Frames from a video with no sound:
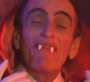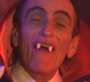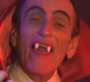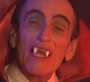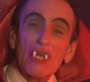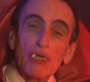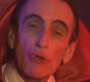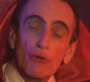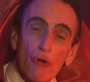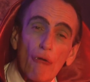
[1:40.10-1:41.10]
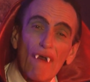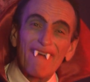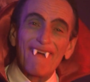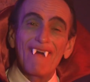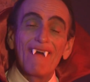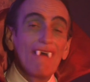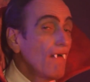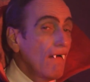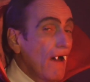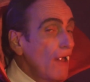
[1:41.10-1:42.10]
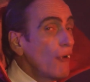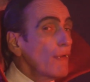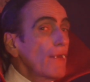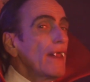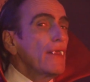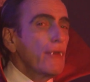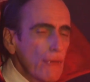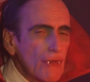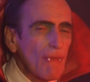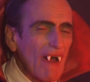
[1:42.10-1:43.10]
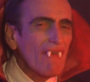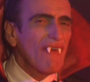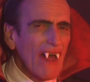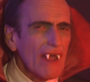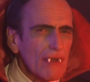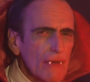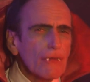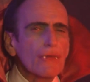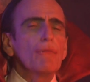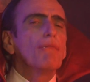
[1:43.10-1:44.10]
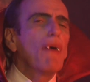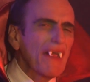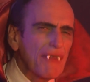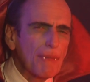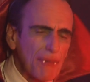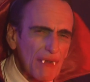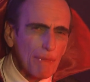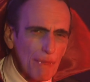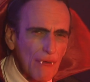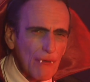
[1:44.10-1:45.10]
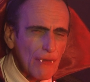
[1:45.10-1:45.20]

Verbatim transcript: fangs are showing. I only use my fangs to bite people.